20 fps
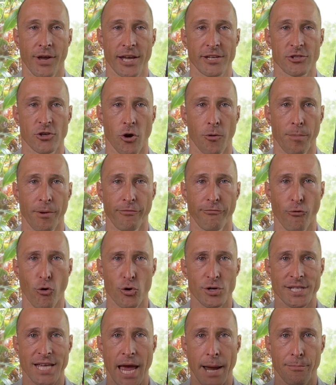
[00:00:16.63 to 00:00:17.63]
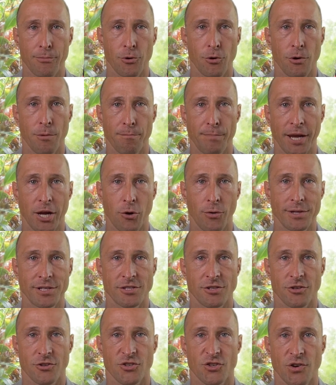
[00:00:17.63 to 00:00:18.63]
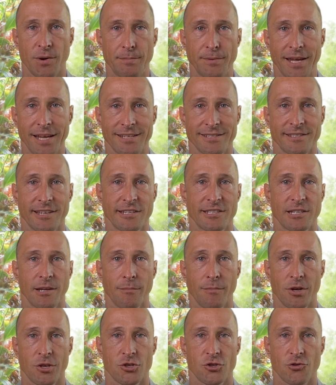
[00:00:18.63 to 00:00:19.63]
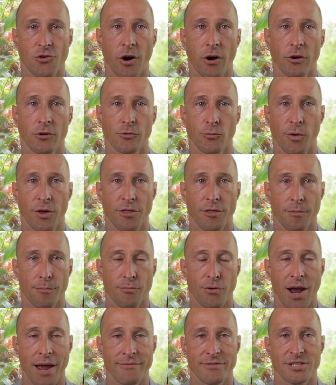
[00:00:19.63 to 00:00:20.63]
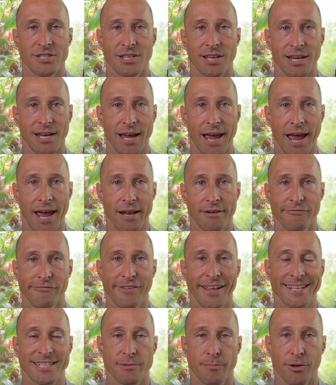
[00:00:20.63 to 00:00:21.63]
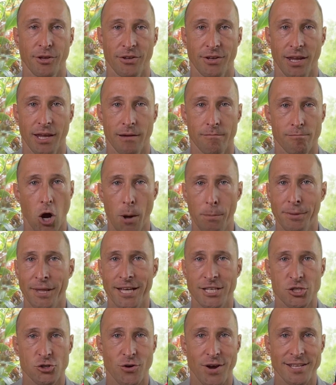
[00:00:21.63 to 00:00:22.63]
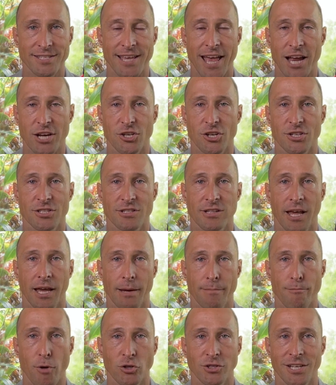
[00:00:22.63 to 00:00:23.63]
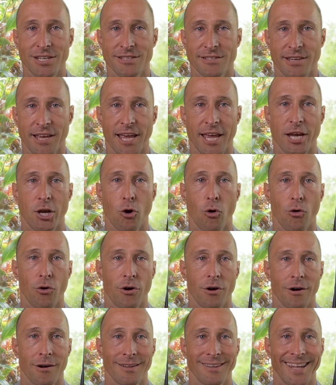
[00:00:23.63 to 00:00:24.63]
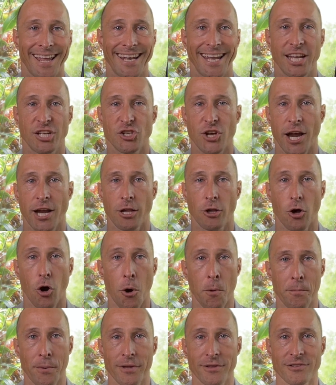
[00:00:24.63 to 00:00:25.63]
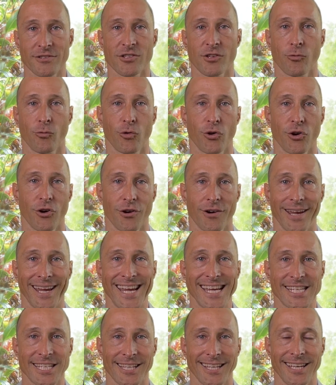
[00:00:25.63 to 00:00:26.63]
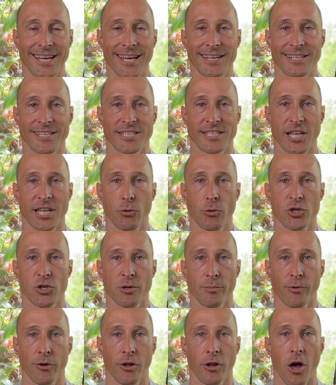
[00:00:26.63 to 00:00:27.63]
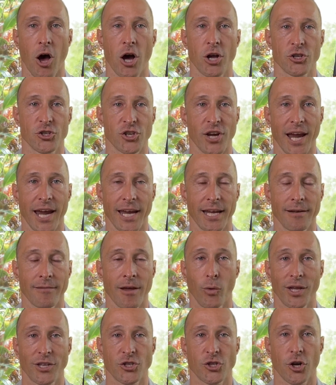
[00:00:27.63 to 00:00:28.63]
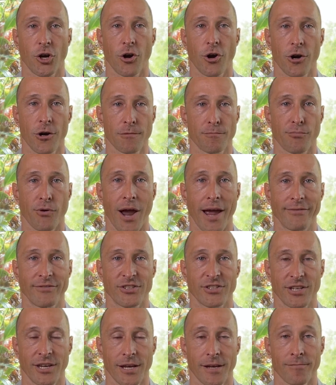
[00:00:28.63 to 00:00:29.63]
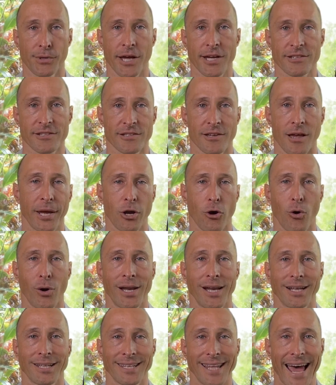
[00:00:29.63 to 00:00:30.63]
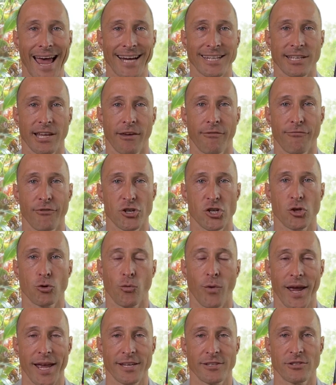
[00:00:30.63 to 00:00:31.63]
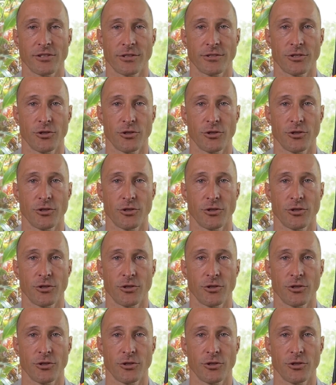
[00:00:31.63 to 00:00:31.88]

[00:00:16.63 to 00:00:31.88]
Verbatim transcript: Okay, so before Taproot, Bitcoin's scripting system struggled with privacy and flexibility. Complex transactions like multi-sig or lightning channel opens were easily distinguishable on-chain, which hurt privacy. Plus, Bitcoin lacked efficient ways